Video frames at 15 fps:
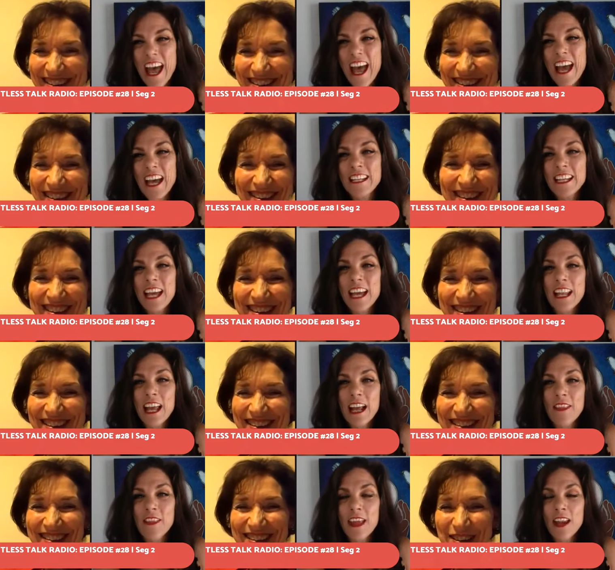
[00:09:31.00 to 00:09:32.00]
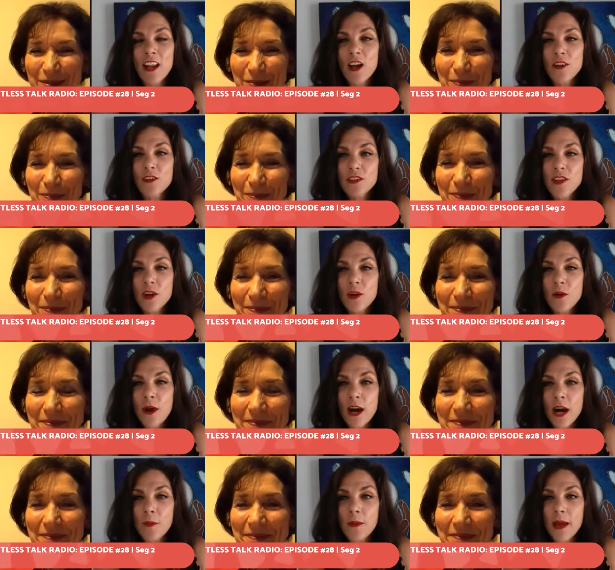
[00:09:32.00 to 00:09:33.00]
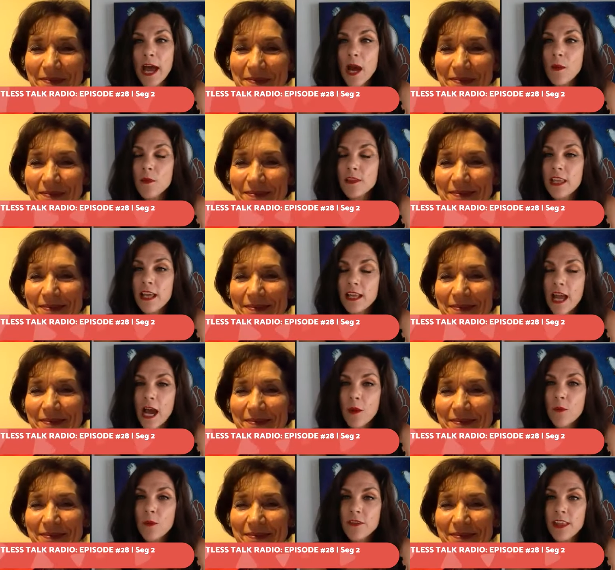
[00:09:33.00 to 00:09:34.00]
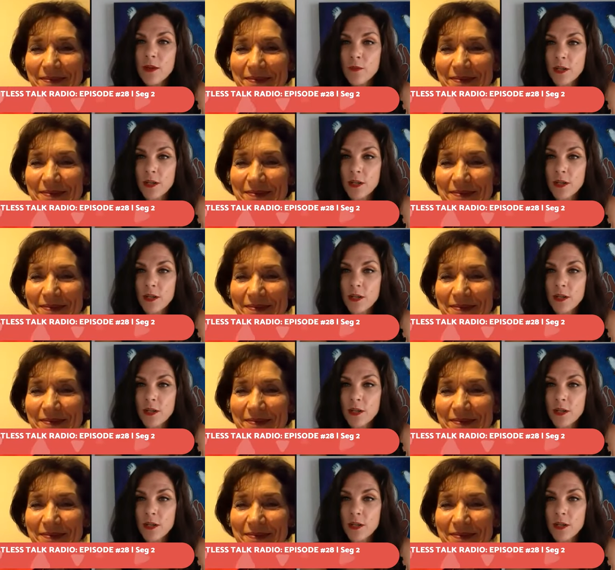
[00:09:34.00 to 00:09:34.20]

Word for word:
Speaker 1: and and and then also, um, how would they, how would they